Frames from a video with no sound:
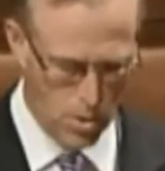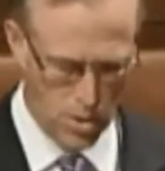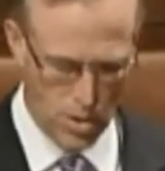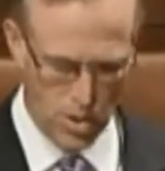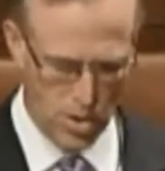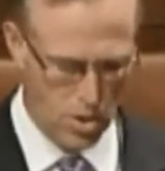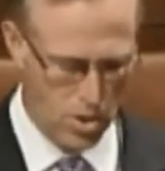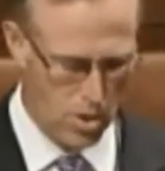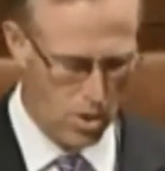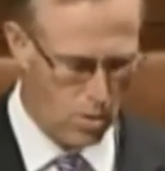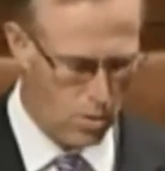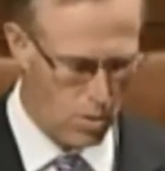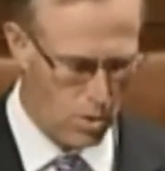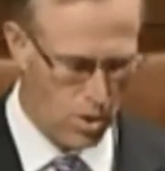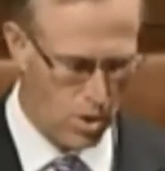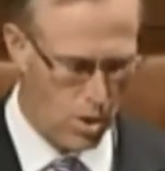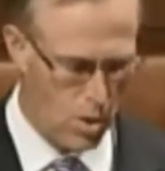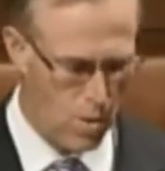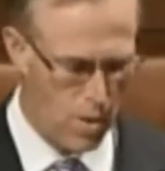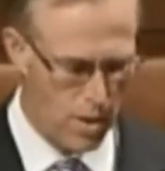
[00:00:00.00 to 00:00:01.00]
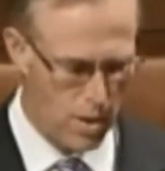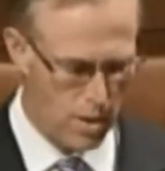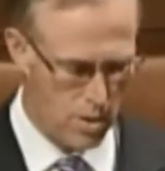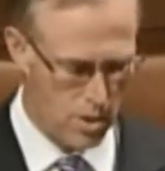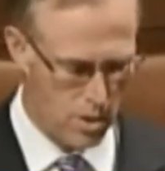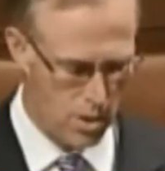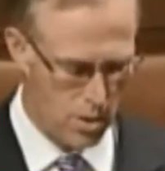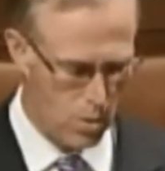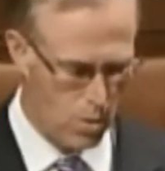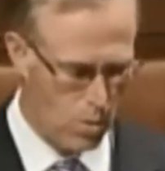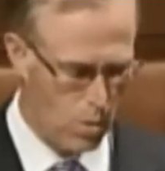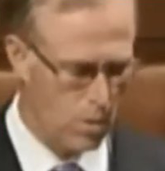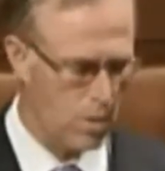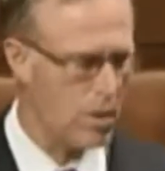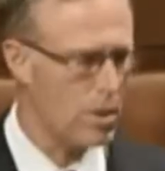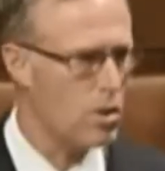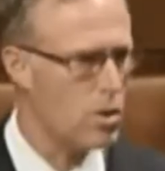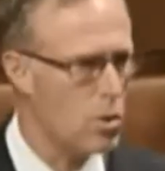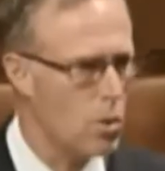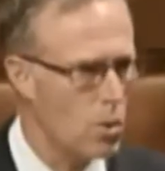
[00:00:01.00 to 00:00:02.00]
to students going to school,
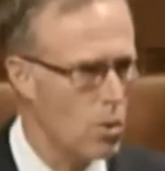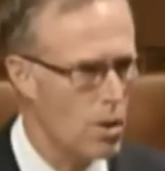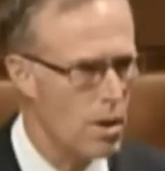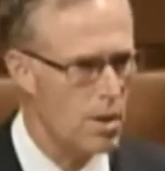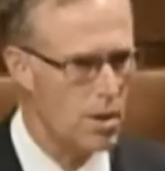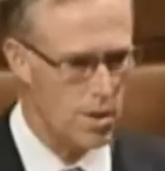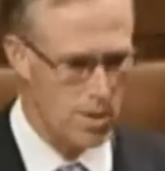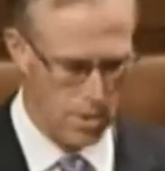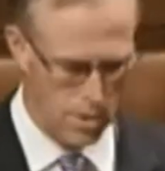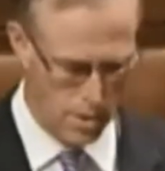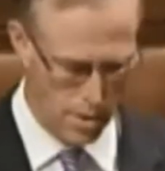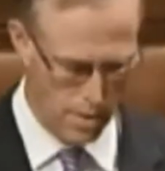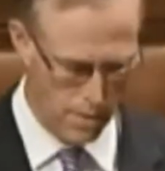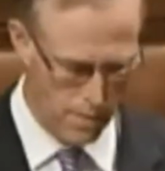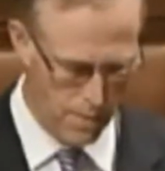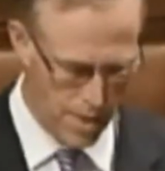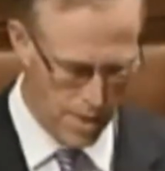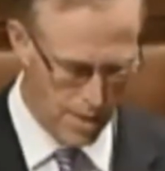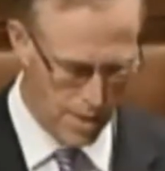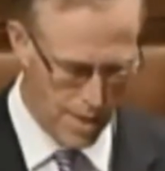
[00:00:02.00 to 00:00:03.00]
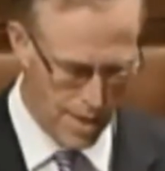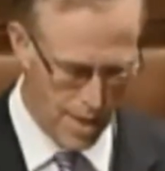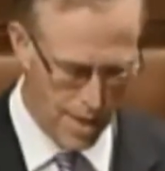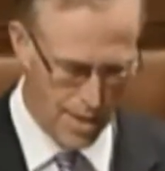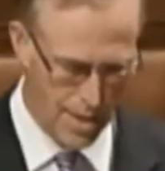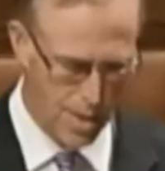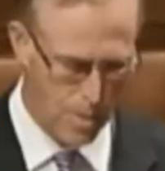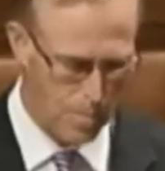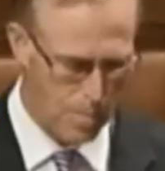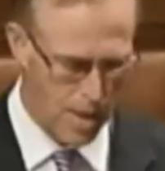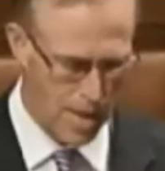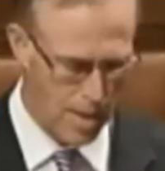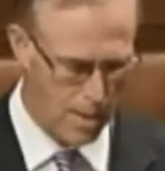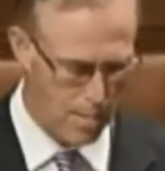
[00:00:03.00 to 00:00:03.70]
to tourists that are visiting and spending